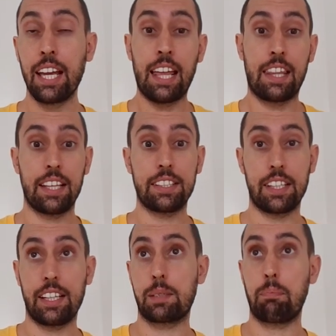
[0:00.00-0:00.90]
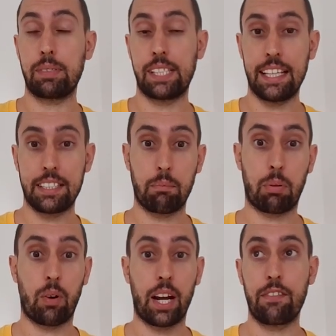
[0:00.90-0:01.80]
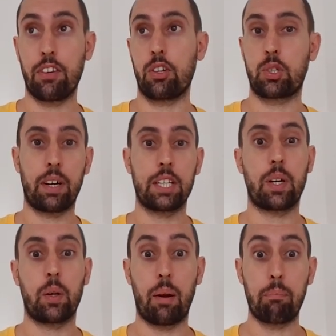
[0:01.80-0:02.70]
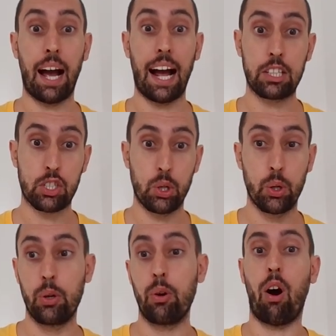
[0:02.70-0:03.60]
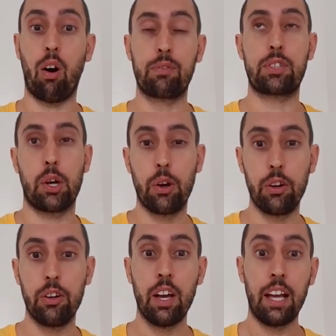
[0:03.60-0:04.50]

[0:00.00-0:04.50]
This is season preview 2021 part 2 of 2.